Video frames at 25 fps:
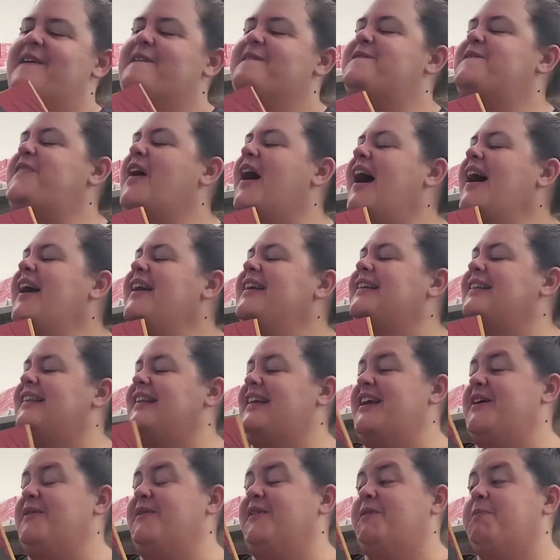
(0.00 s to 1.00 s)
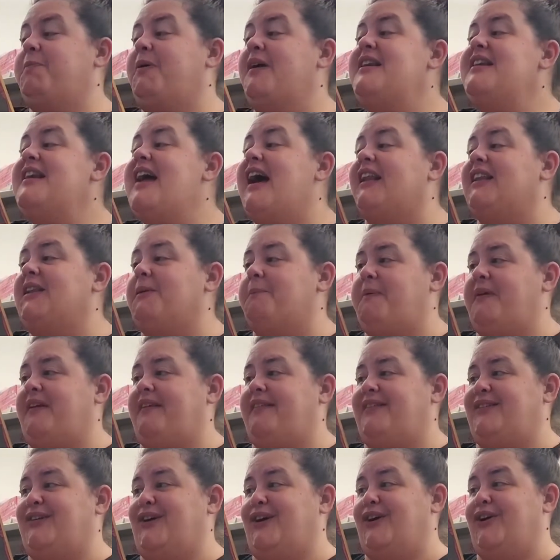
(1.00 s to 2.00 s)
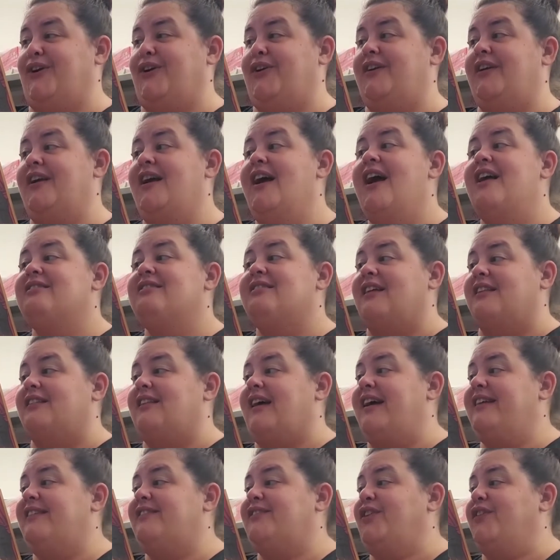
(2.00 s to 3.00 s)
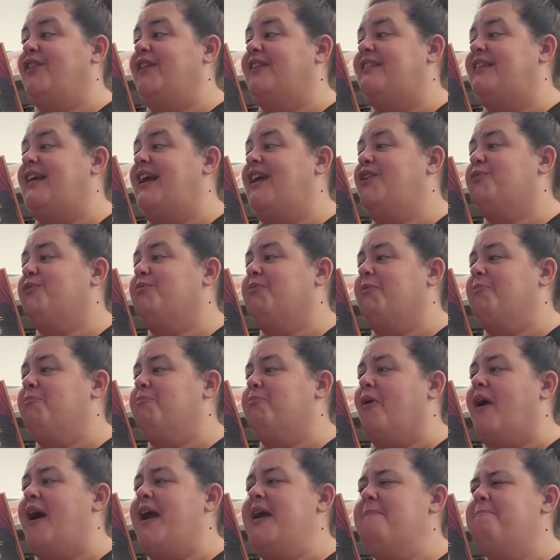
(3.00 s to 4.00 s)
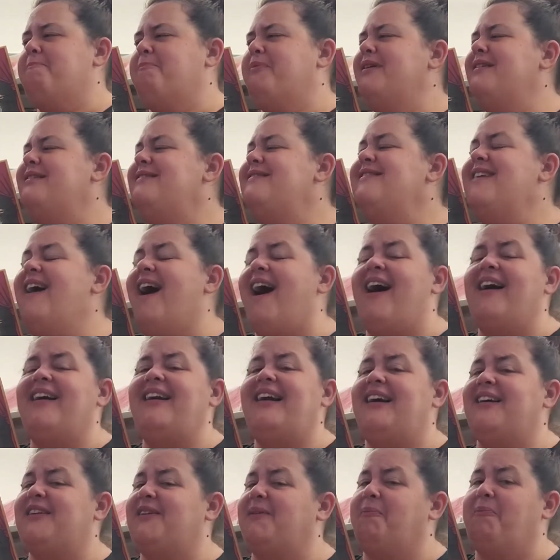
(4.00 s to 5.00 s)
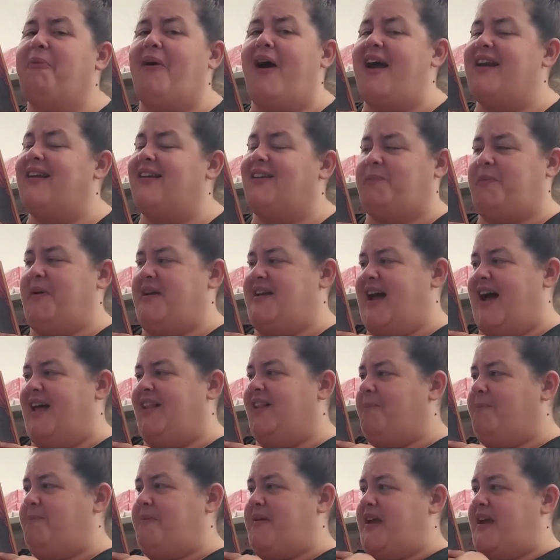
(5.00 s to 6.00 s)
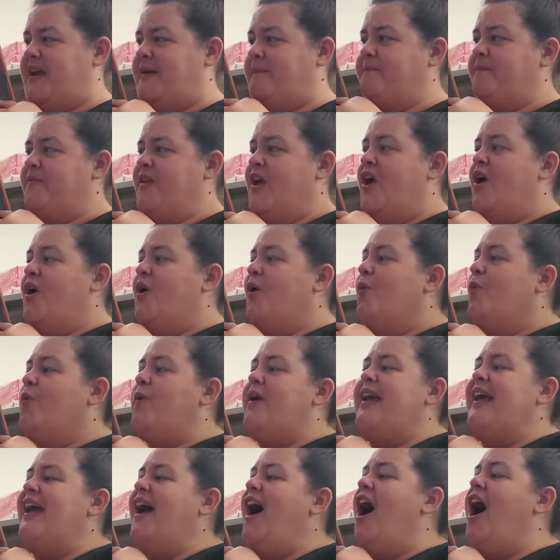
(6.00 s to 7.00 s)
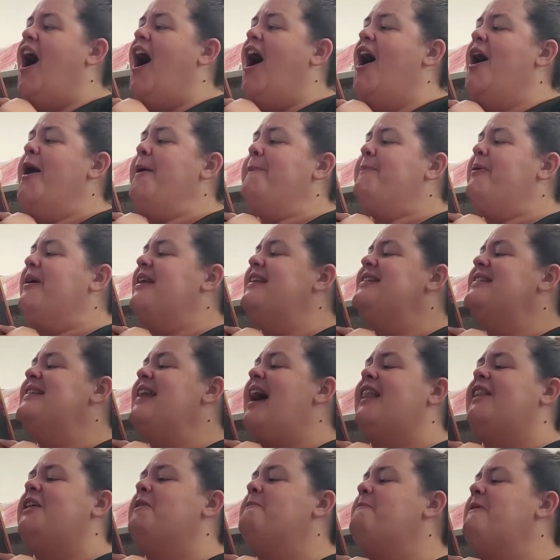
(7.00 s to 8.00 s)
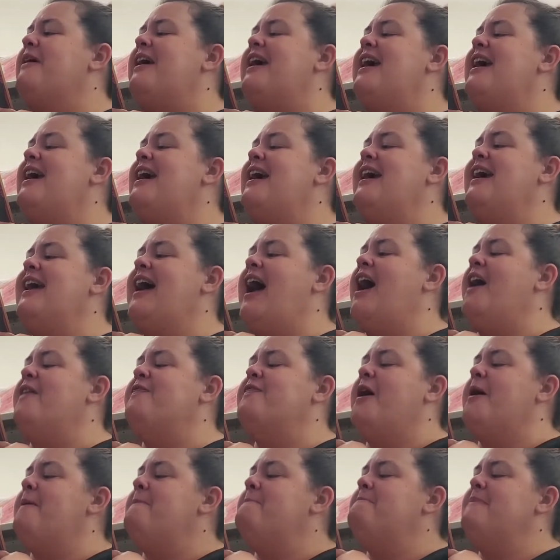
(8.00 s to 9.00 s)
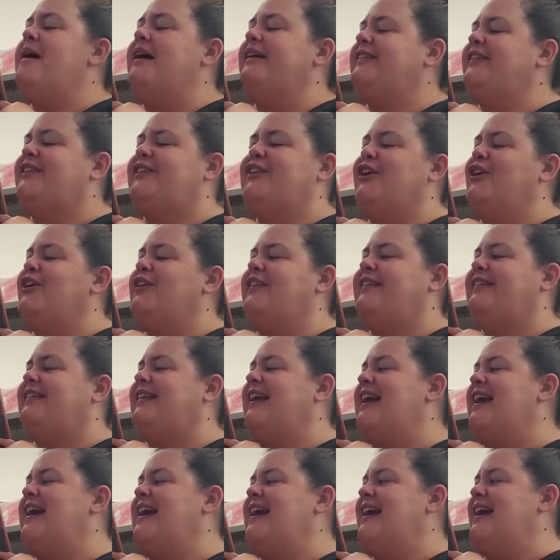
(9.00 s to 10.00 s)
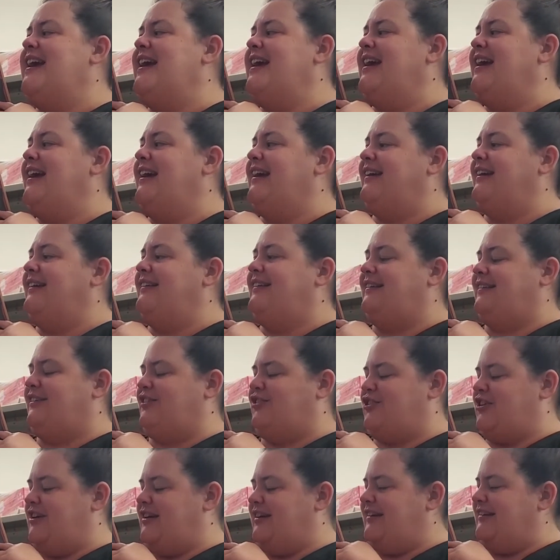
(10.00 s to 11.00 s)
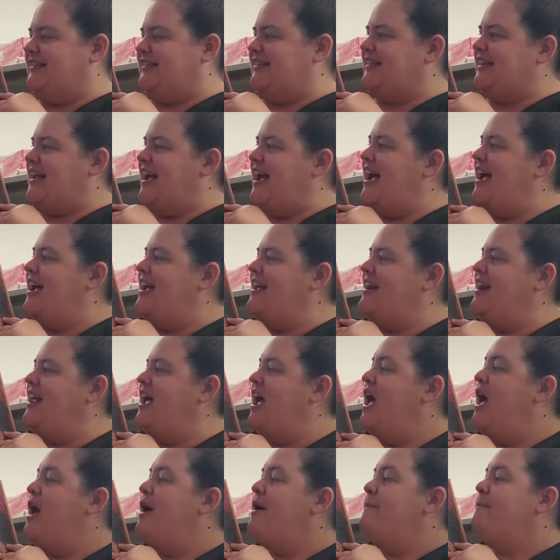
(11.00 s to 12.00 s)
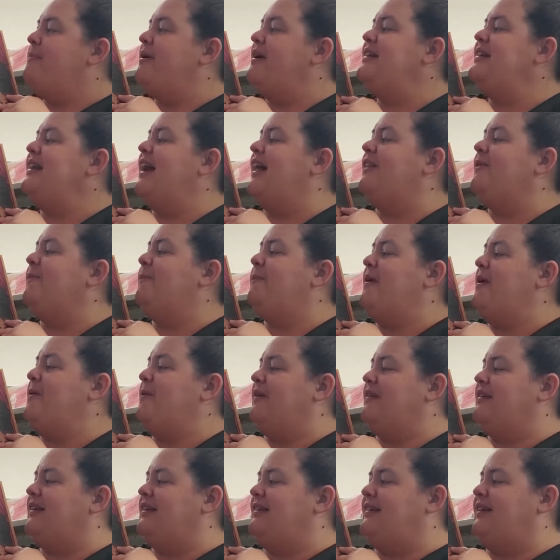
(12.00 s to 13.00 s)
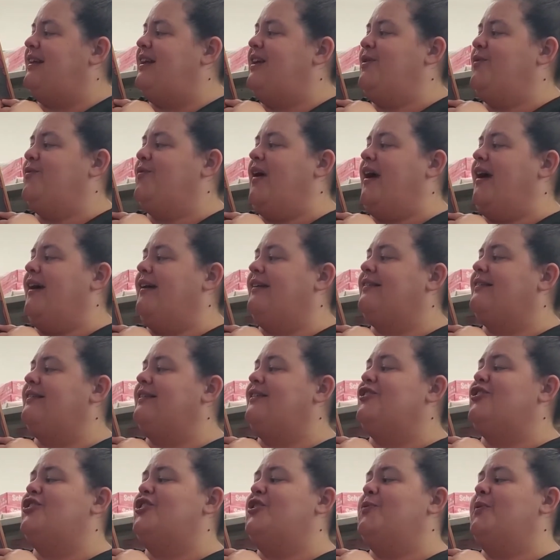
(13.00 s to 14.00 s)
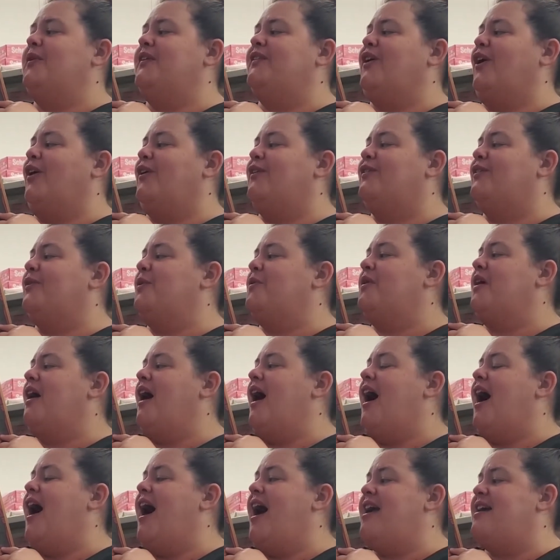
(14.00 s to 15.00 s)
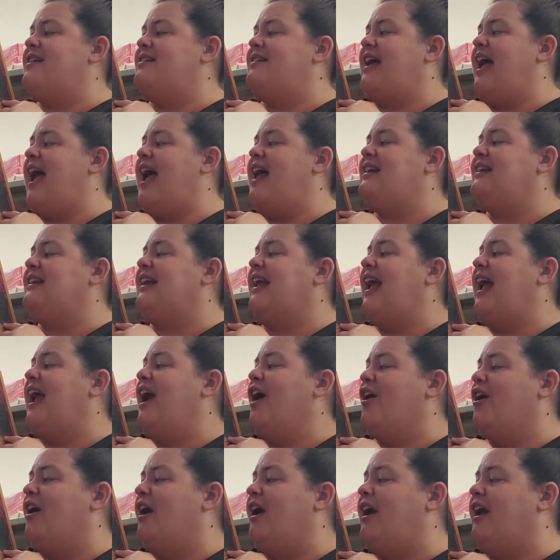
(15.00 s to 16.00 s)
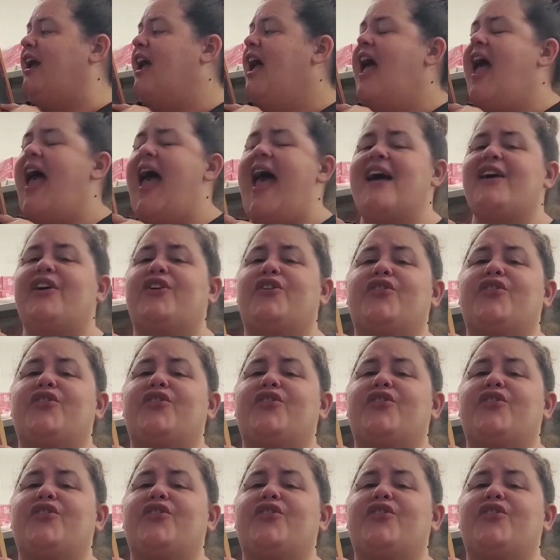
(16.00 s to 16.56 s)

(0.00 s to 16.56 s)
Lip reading: Finally, it was Penelope's turn. The lights on the stage were bright, but not as bright as Penelope. We are Penelope and the mustard seeds, she said. Penelope was a T-Rex. She was also kind and caring and